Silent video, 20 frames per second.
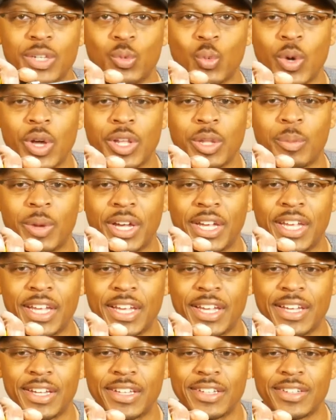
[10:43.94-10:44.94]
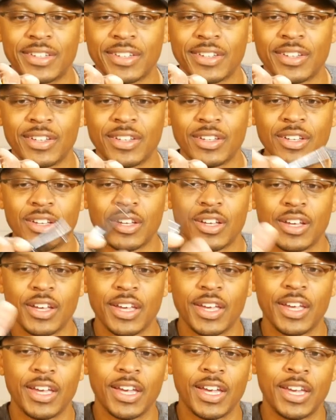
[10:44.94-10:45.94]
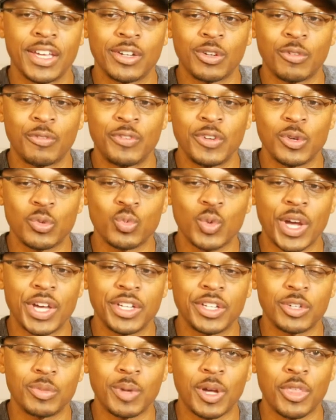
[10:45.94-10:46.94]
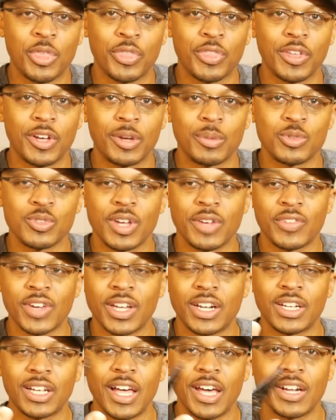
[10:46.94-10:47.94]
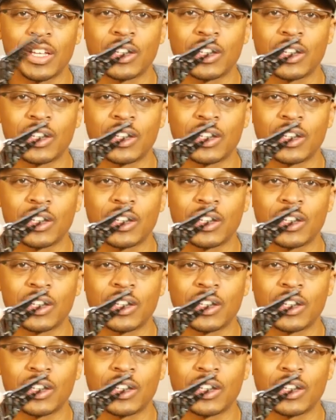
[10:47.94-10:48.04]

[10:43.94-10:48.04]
well in my hand. And it'll fit right under my thumb. So I've got a lot of